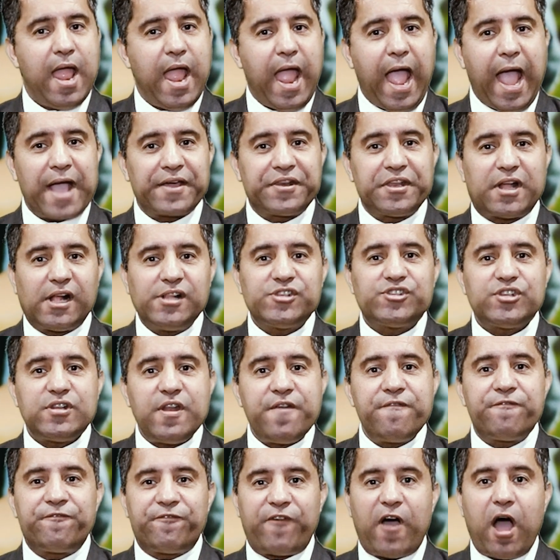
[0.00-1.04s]
Agriculture
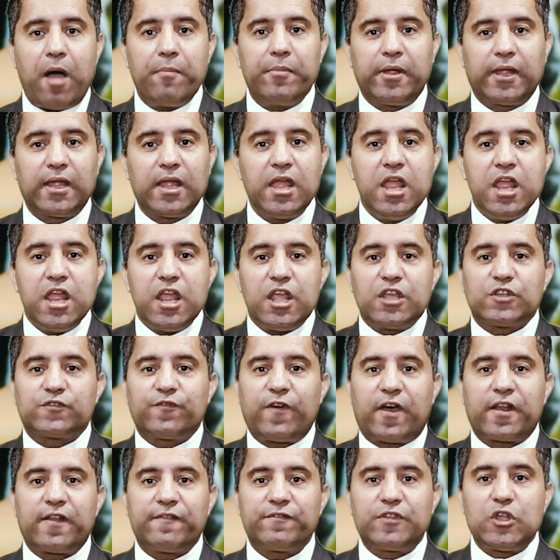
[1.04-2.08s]
and farming is
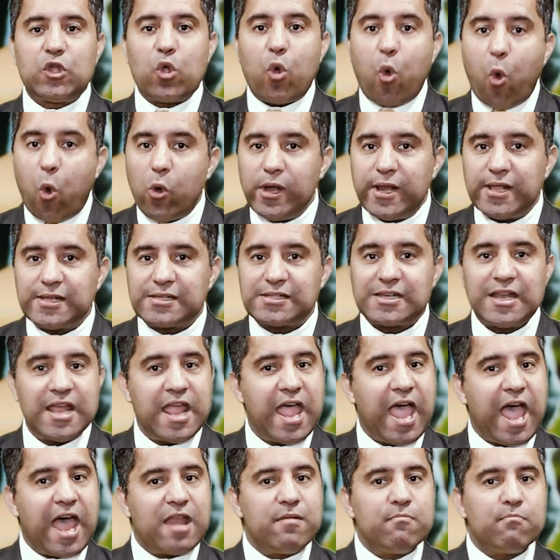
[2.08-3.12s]
one of the oldest
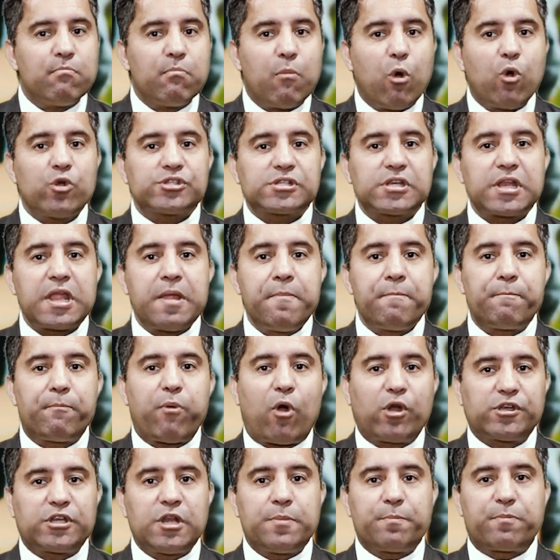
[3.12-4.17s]
and most
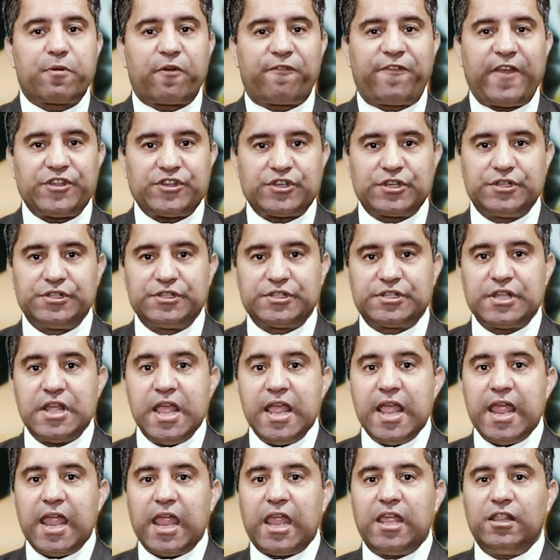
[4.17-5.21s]
important professions
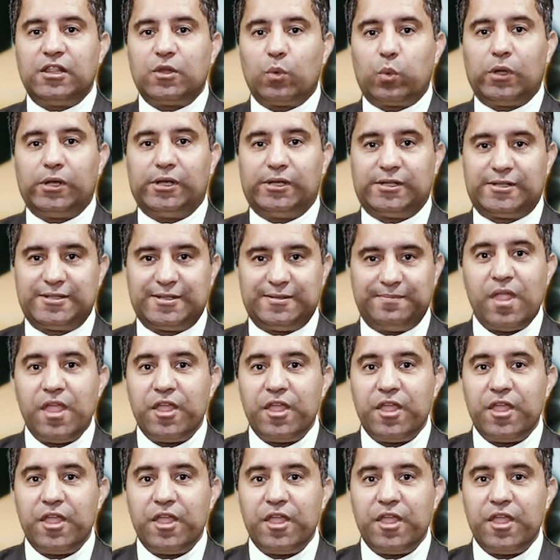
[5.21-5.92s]
in the world.